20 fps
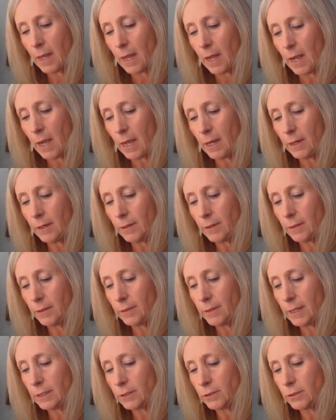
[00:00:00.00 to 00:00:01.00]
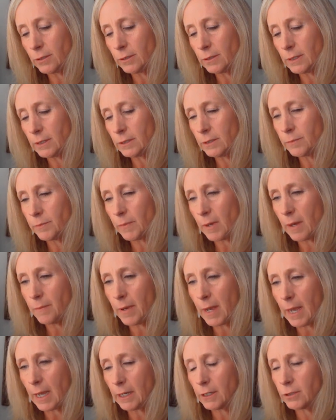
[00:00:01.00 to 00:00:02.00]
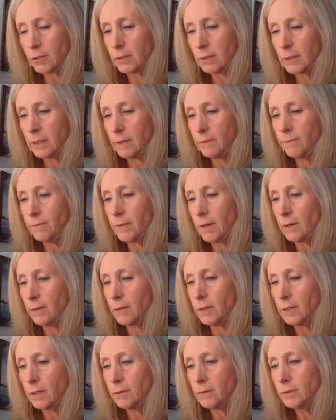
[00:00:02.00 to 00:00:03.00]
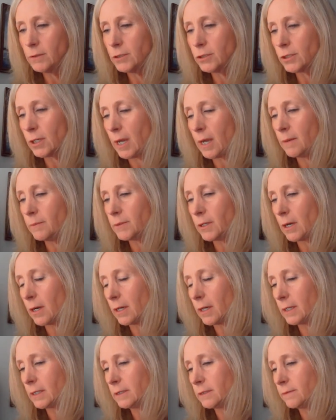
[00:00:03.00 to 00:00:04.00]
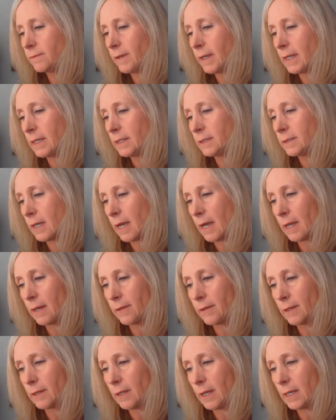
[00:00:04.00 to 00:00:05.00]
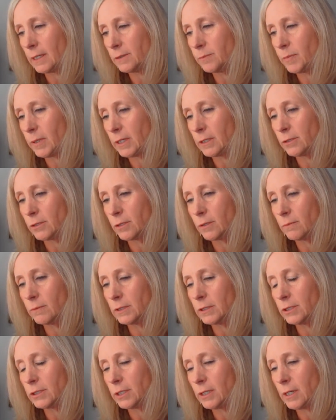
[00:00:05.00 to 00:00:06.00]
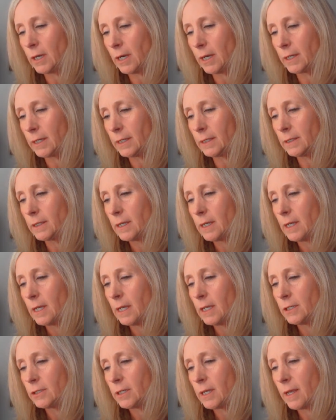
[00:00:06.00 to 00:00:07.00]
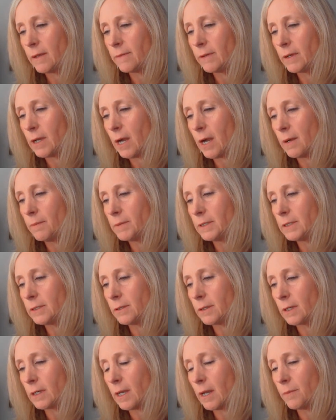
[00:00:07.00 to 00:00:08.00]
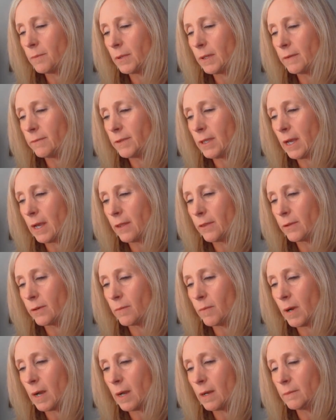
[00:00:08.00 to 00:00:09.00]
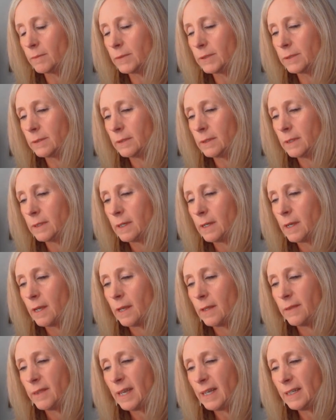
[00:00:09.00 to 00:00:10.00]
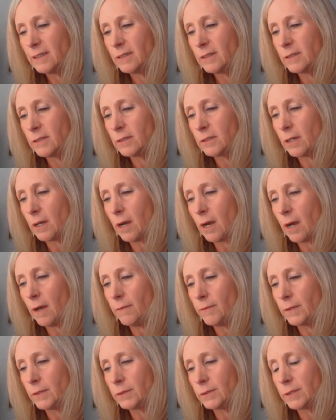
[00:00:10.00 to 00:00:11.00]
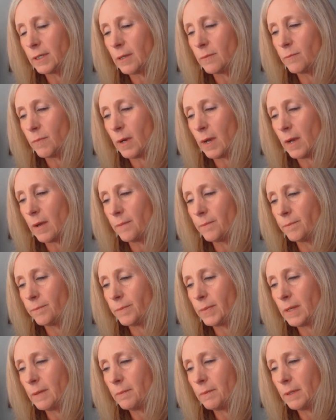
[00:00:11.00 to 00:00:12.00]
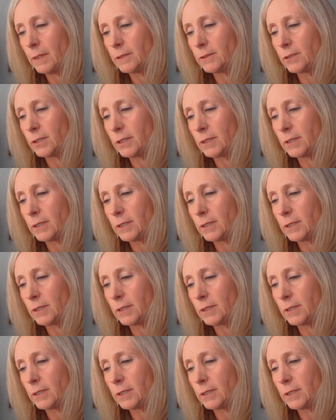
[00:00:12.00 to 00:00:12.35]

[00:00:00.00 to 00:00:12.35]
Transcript: I heard that Julian's mom actually photoshopped August's face out of the class picture when she got it. She gave a copy to a couple of the other moms. "That's just awful," said Mom. "People are